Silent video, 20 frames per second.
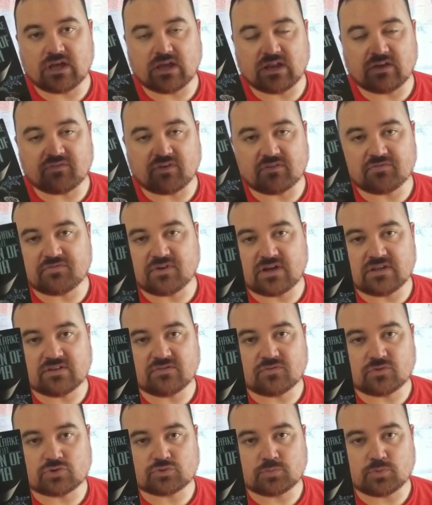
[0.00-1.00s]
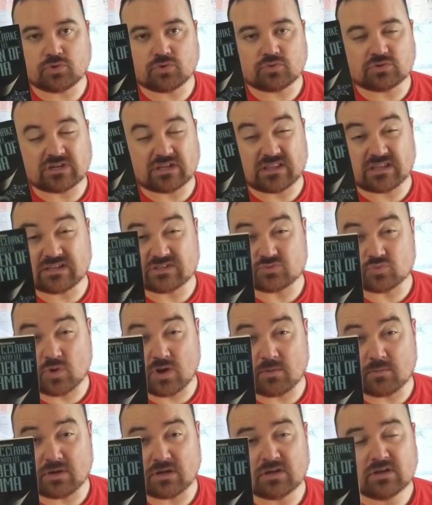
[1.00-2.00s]
And if I find the first book, which I think is
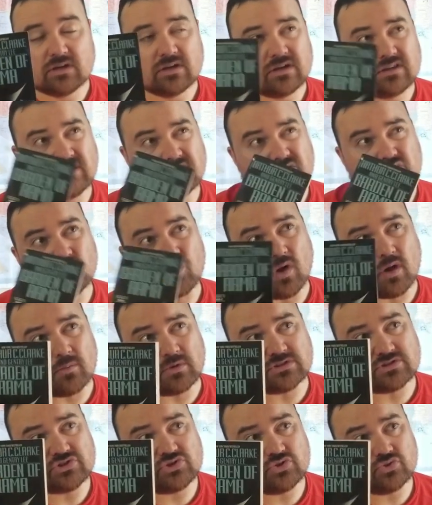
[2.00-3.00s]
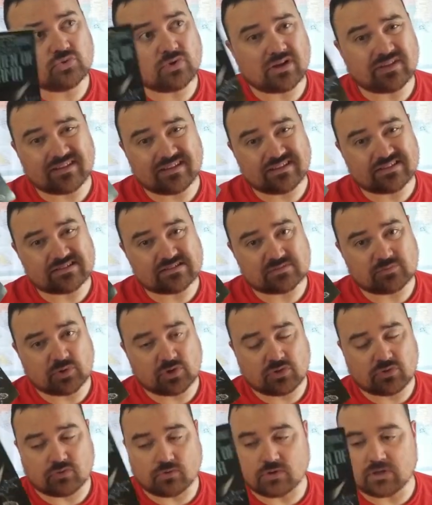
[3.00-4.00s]
Rama, and there's Rama 2, and I think this is
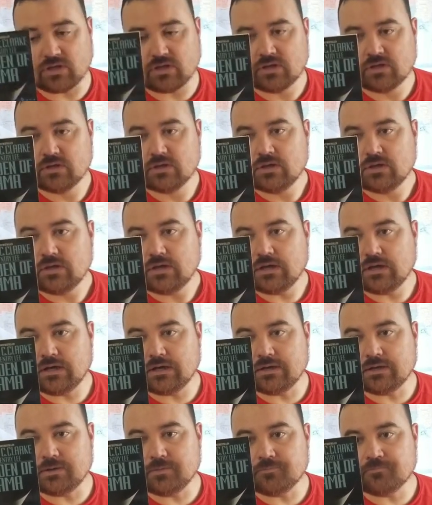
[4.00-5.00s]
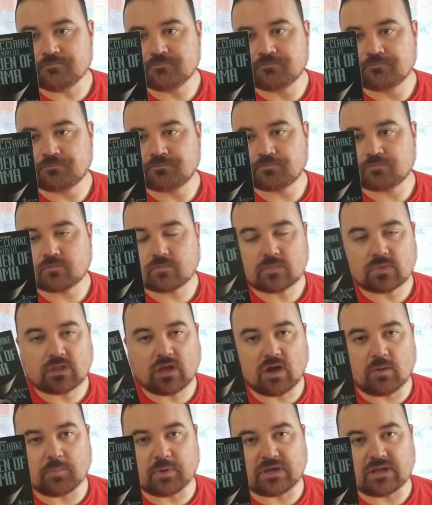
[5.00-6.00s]
book 3, I'll
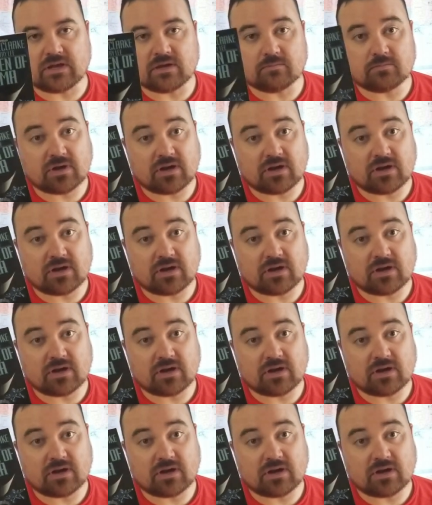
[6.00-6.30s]
pick it up.